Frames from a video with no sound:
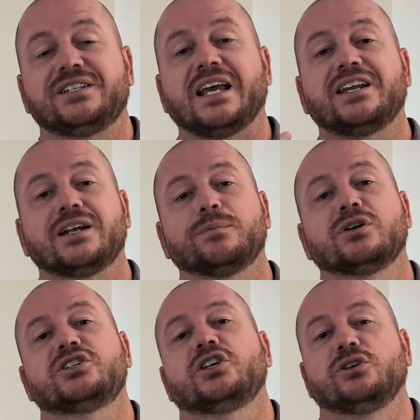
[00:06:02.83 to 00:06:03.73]
day
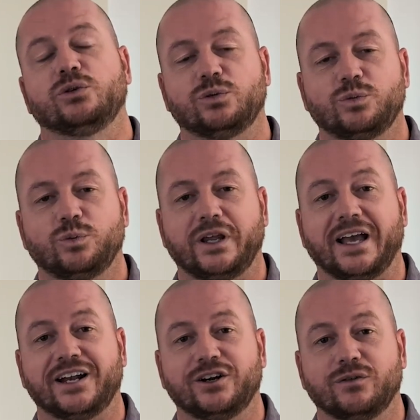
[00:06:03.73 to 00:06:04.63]
number 2, we
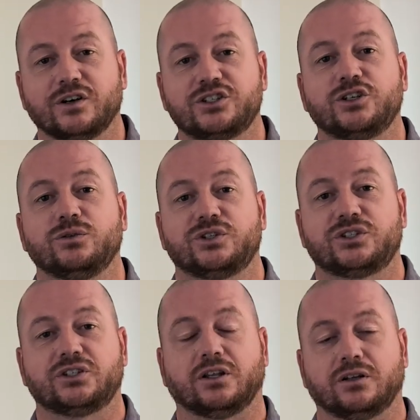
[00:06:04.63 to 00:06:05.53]
headed over to
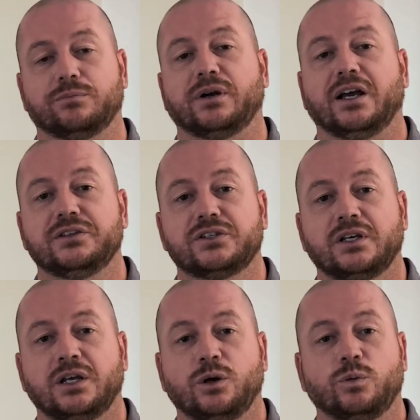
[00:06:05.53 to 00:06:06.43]
Southern Pines,
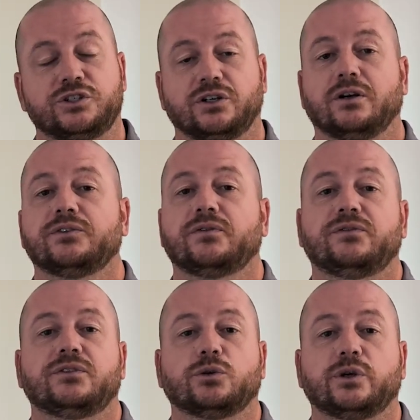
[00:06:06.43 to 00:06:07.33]
which of the
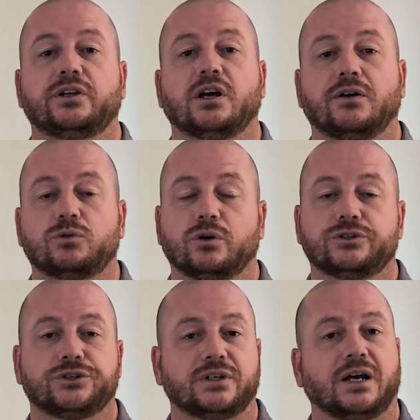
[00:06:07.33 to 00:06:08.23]
3 golf
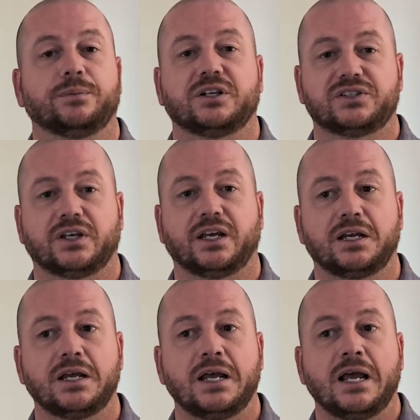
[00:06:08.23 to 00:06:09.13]
courses, I'm gonna say
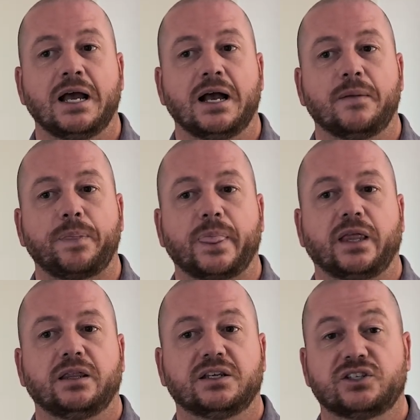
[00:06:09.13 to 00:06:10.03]

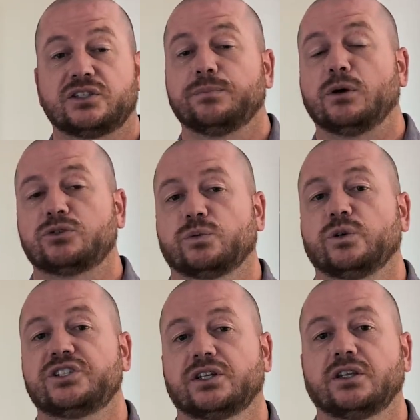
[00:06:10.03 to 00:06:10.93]
this is the most
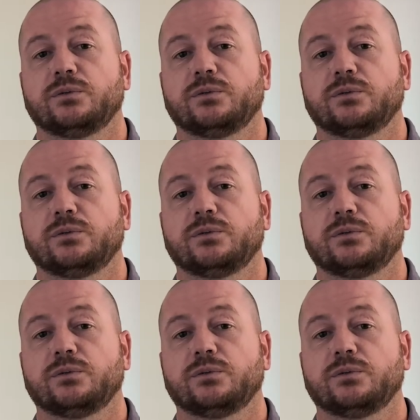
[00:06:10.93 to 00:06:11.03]
recently